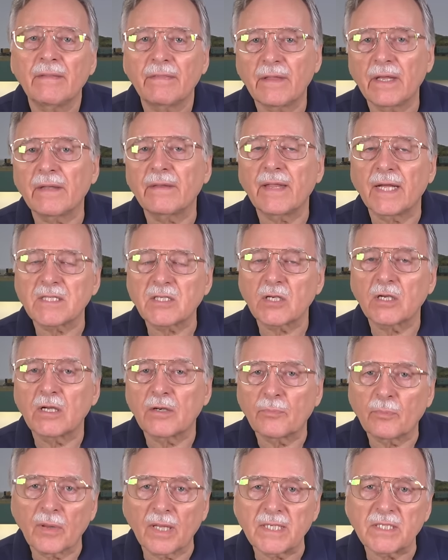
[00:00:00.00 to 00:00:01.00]
then that's a
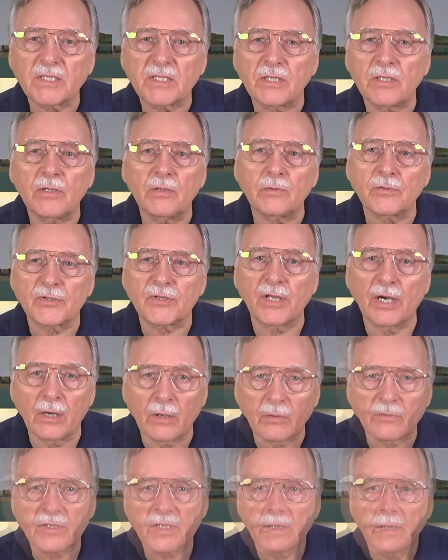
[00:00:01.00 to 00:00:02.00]
good place to use
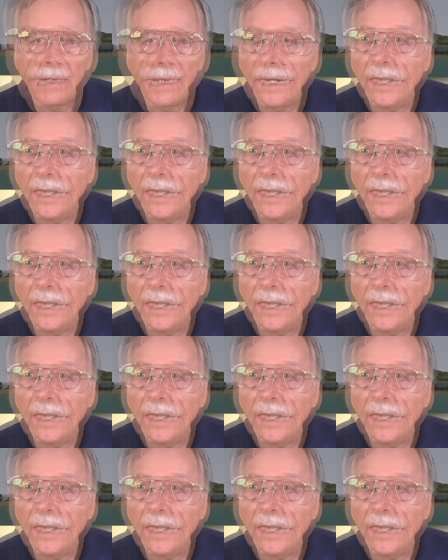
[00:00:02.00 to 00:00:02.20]
those.